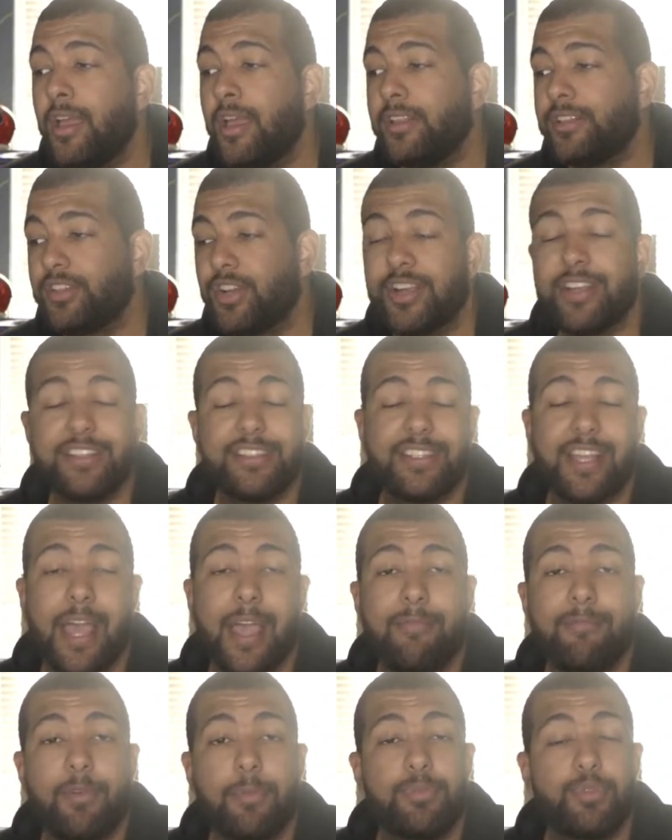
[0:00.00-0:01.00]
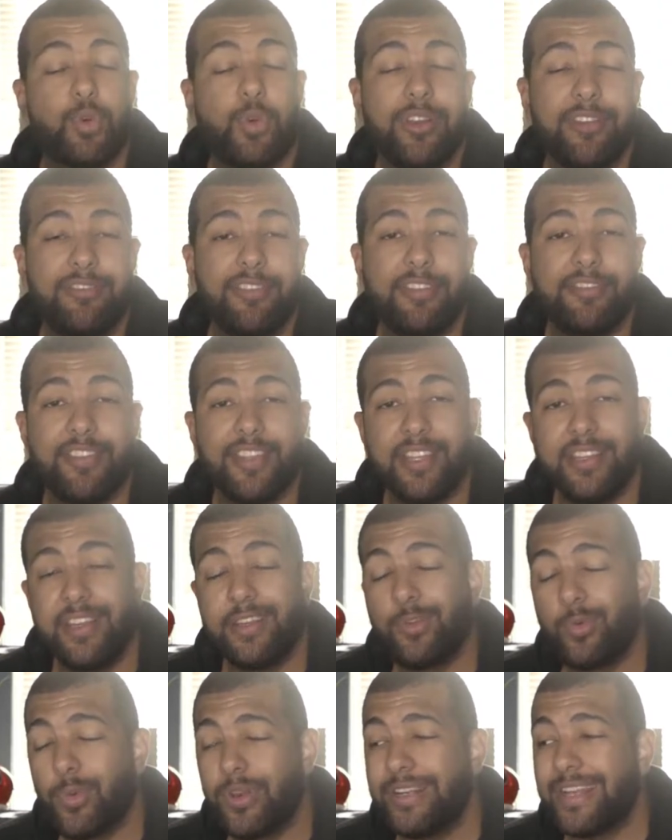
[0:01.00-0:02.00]
during his time from 2015 to
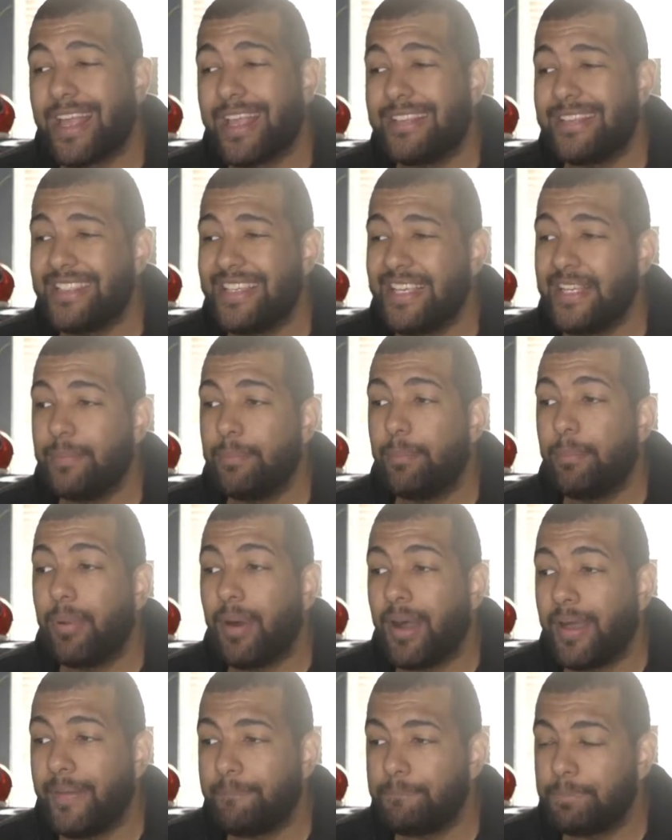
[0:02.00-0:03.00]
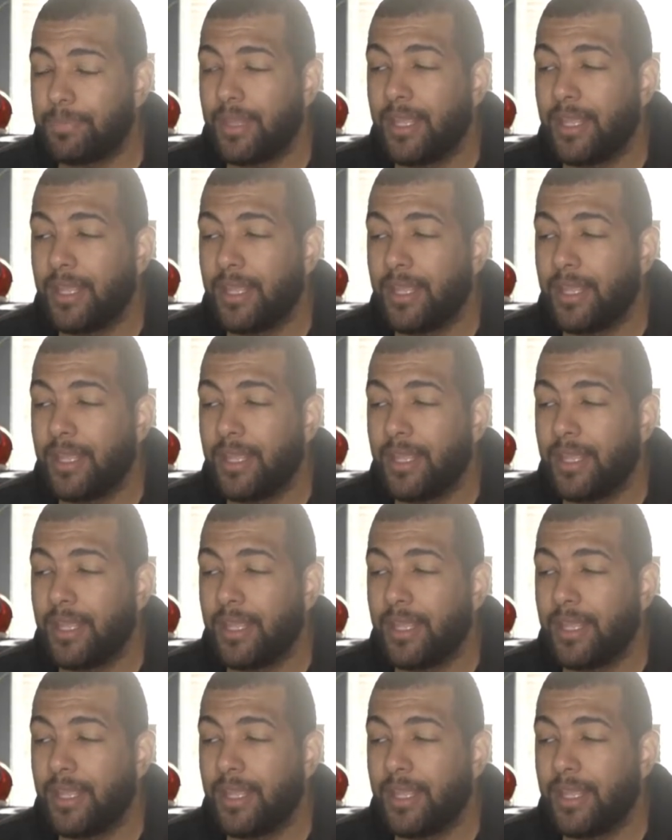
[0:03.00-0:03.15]
2019, but